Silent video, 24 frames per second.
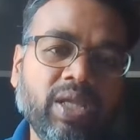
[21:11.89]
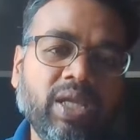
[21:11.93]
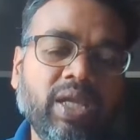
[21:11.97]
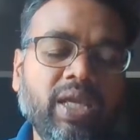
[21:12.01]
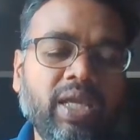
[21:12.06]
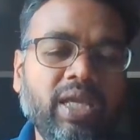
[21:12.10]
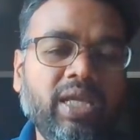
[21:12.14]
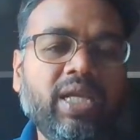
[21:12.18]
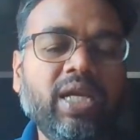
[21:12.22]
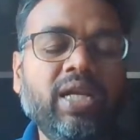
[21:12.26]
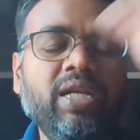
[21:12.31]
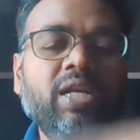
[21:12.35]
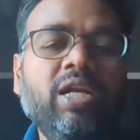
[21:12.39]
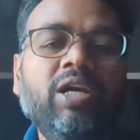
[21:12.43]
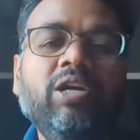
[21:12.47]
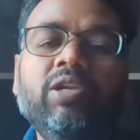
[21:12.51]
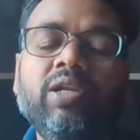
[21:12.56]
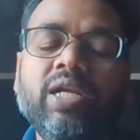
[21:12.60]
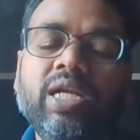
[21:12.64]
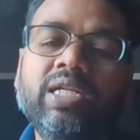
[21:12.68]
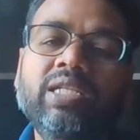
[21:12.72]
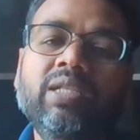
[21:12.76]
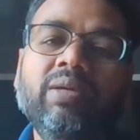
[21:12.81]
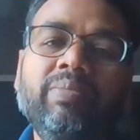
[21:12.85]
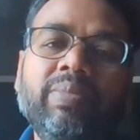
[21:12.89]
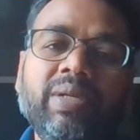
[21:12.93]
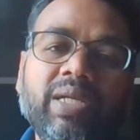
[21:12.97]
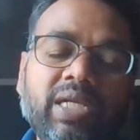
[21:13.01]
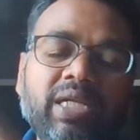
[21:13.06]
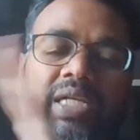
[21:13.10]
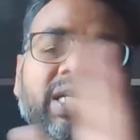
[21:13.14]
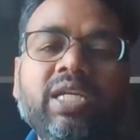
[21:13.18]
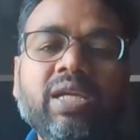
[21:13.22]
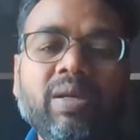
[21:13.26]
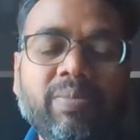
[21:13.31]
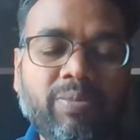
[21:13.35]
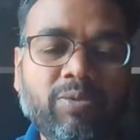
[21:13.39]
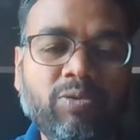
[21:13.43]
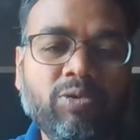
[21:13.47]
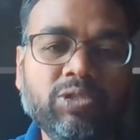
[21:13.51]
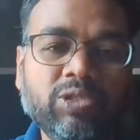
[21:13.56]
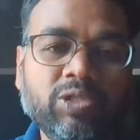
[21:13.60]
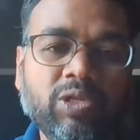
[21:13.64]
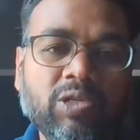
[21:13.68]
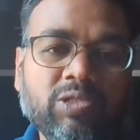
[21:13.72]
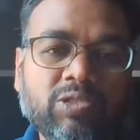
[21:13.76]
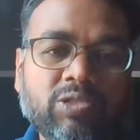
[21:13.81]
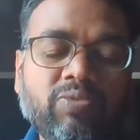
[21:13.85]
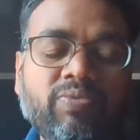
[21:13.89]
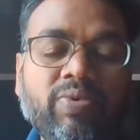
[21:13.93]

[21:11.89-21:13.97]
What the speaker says: he cannot write the BDD approach also,